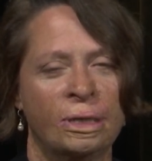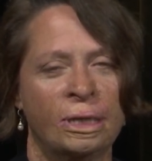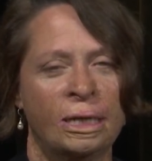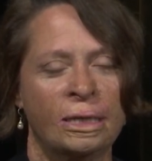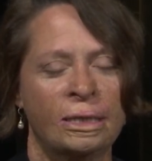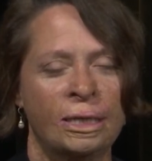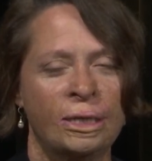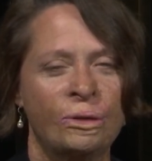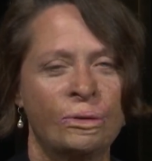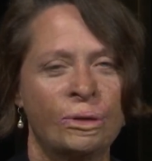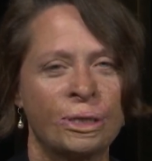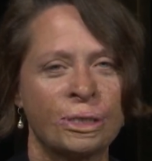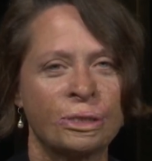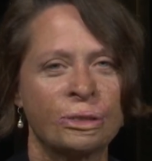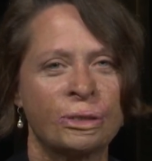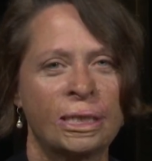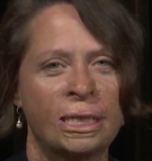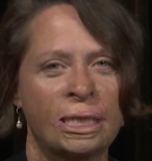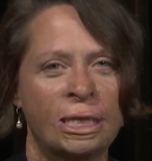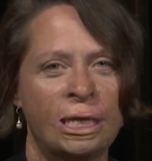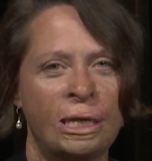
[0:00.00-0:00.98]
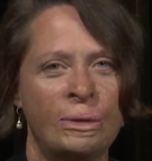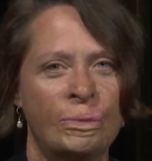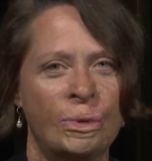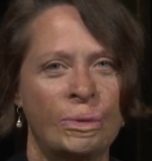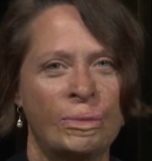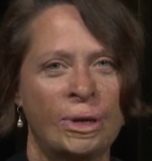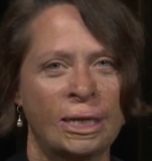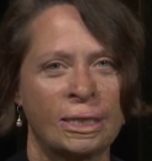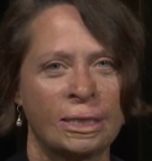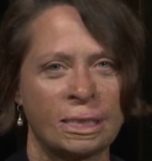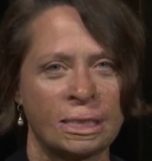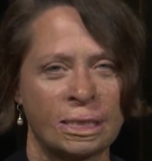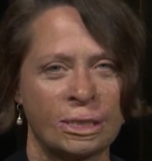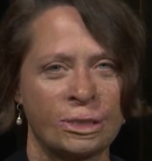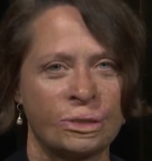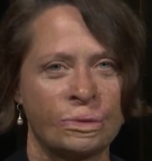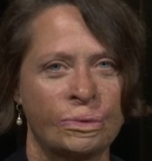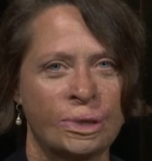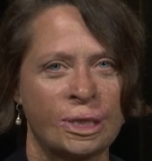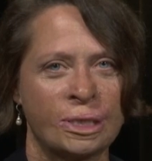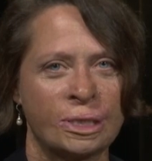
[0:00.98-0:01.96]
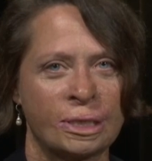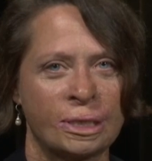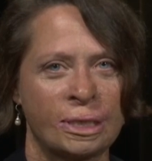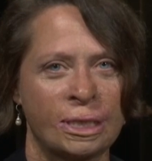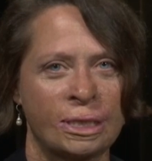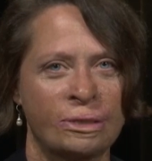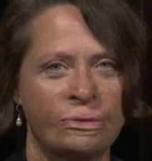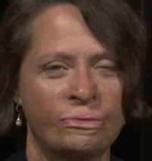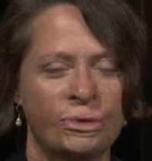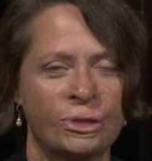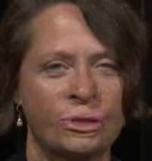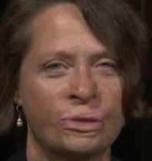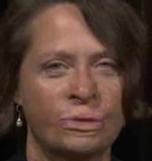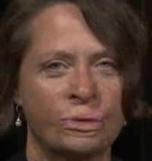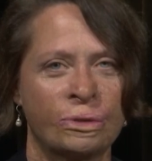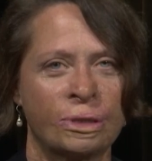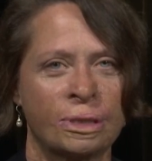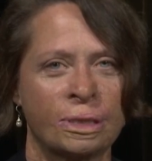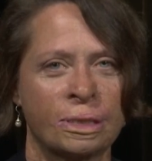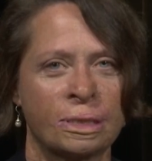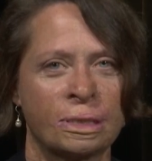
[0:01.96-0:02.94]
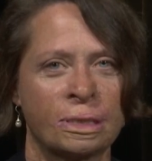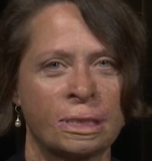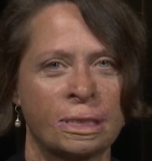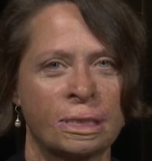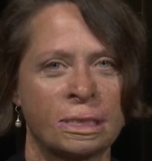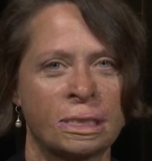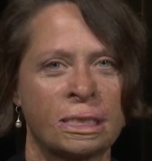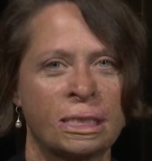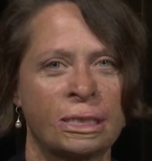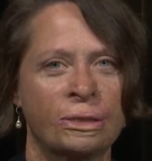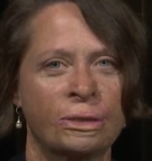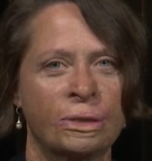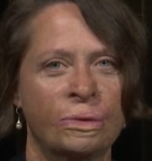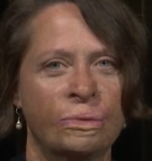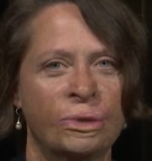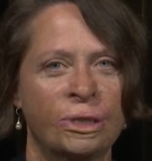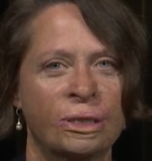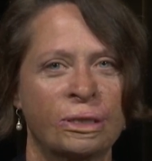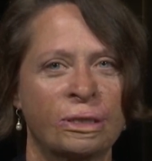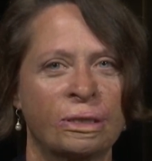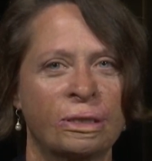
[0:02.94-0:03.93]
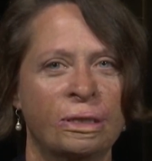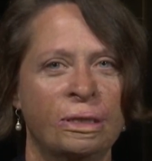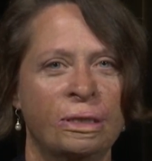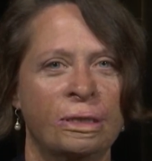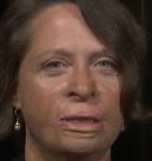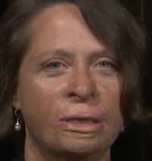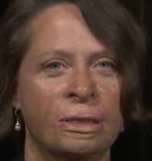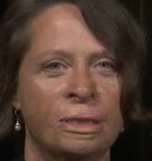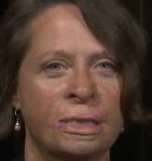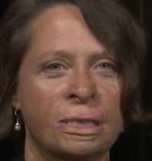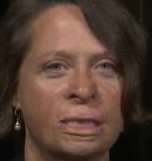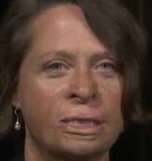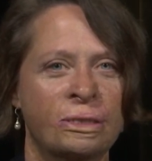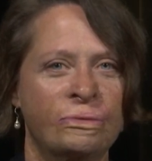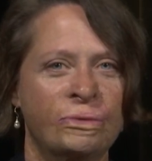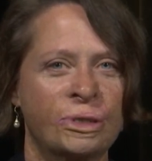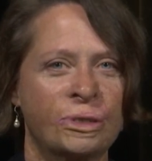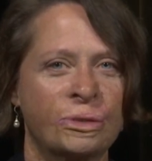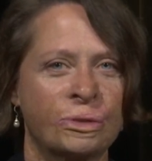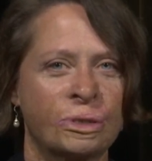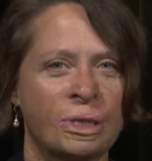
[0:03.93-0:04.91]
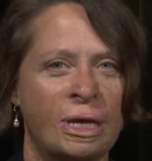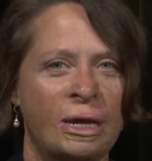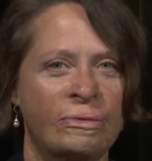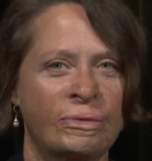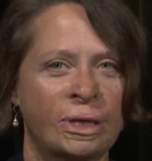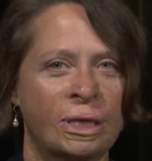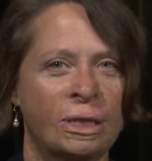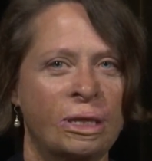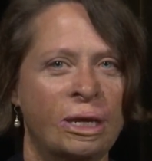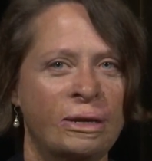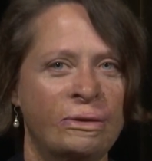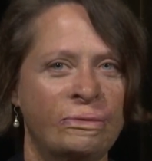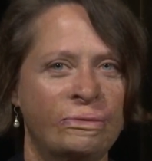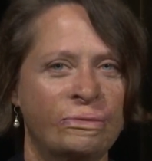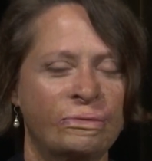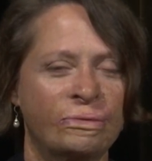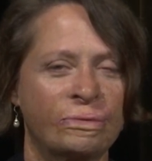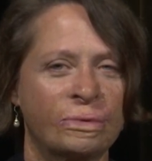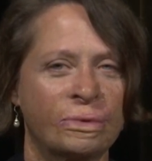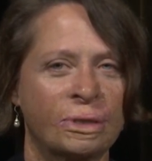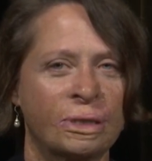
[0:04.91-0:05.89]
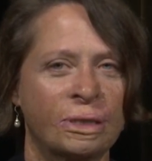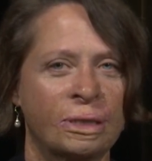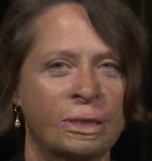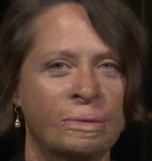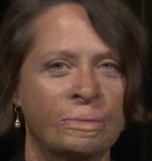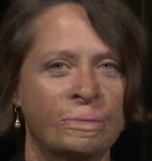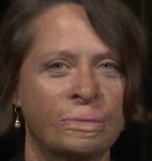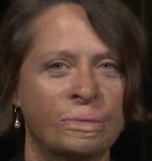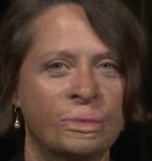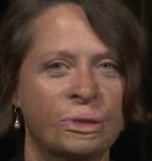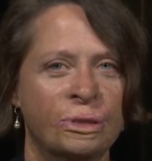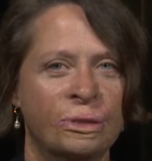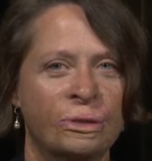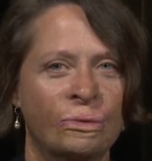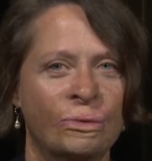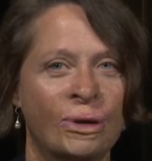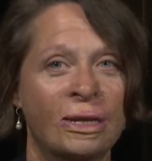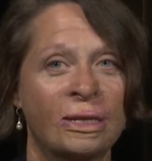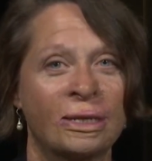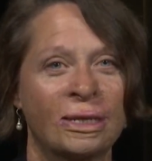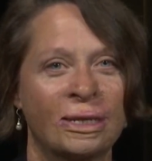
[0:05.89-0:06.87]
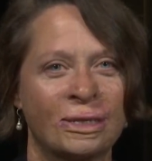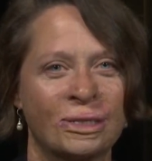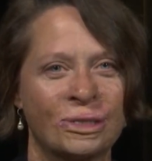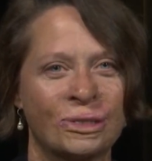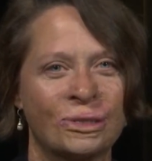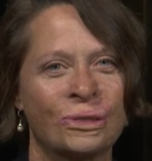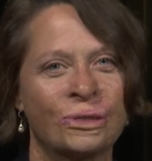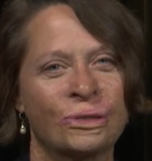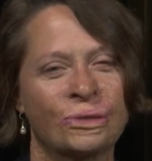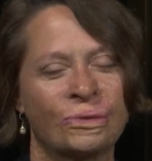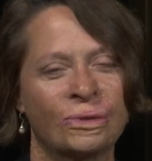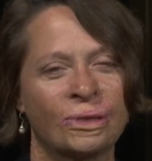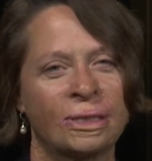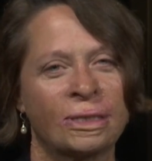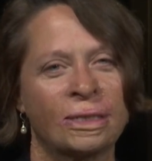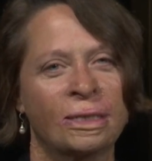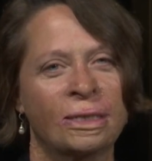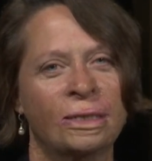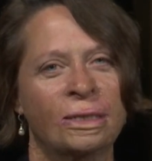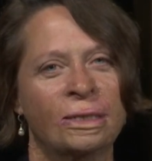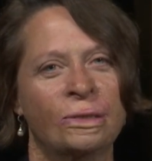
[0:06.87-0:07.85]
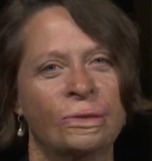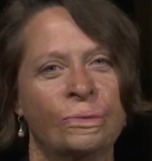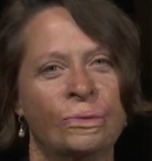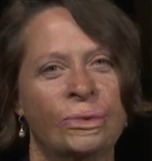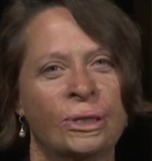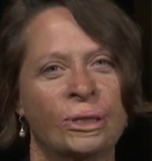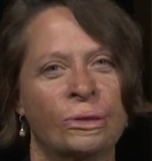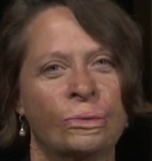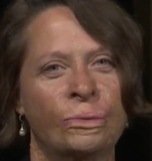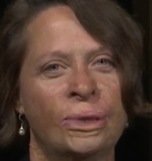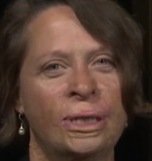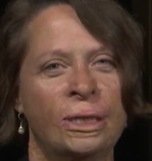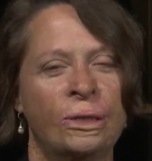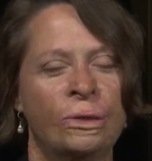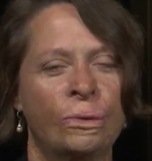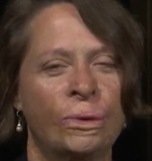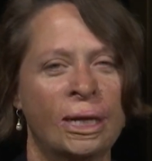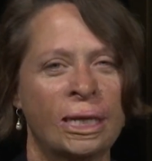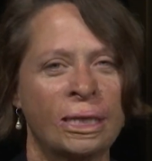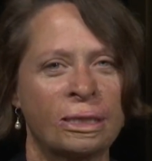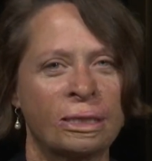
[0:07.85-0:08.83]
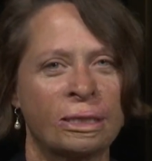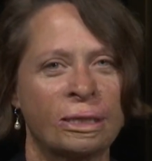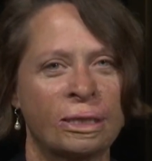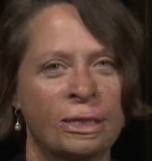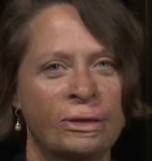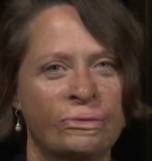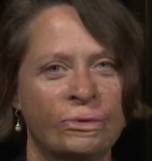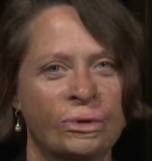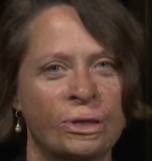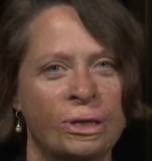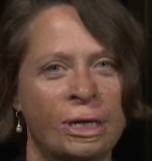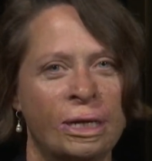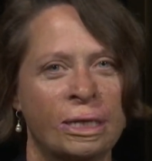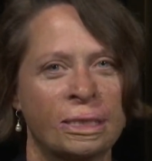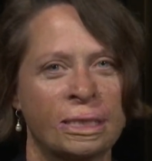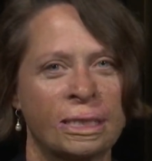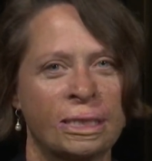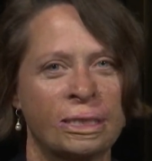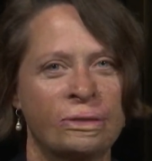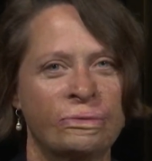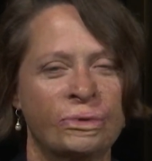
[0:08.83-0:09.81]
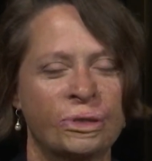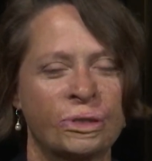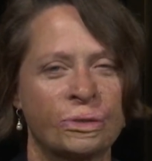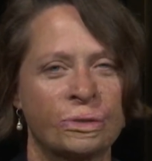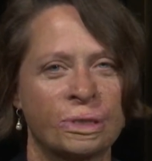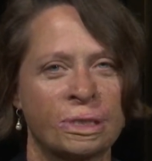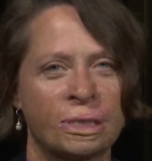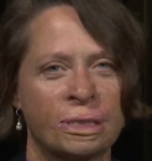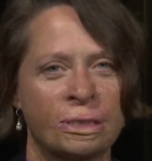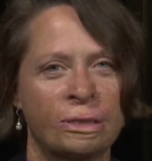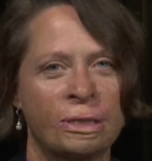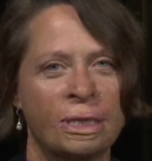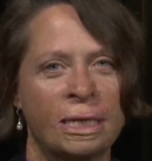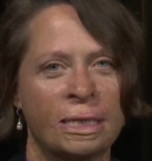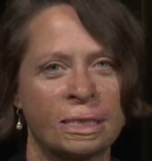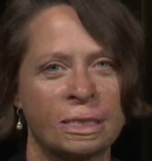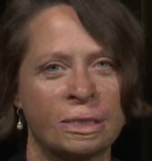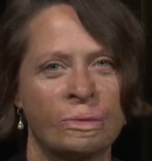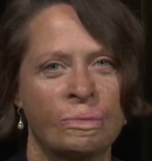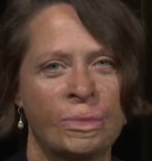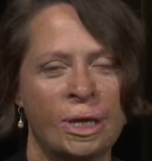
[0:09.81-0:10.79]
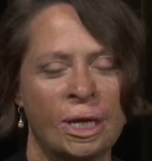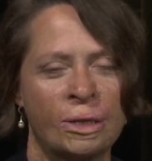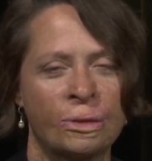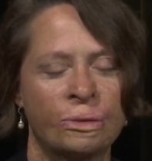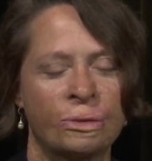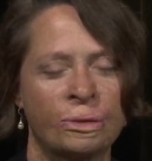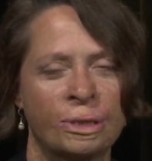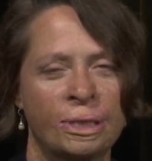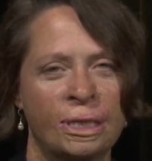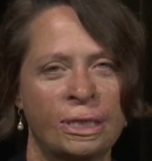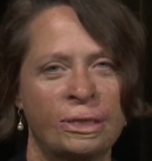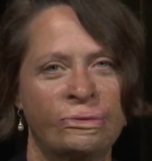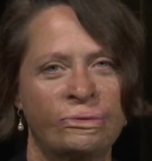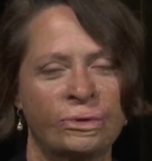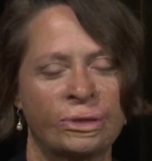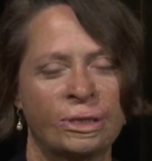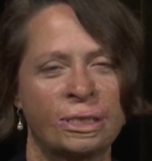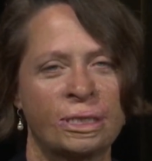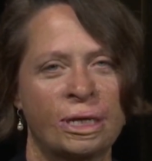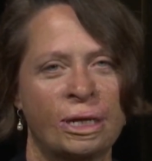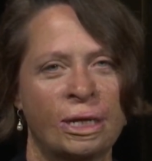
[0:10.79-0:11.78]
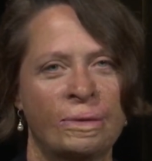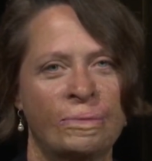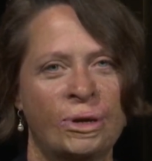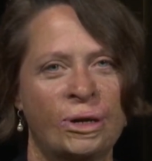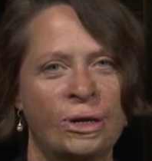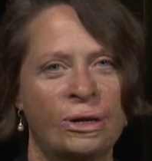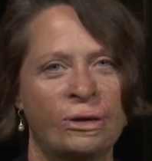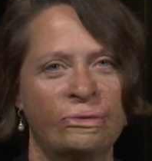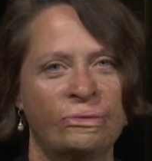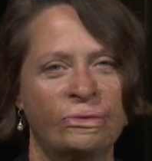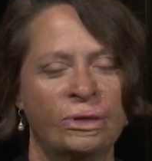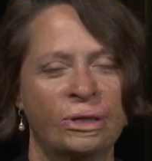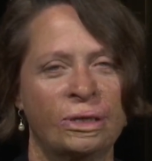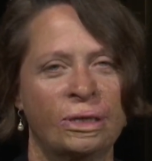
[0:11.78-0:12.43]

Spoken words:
I think you also need to keep in mind the situation the individual is dealing with. This individual is having life-threatening surgery. Whether we grant the leave or not, the individual still has the medical need for the time off.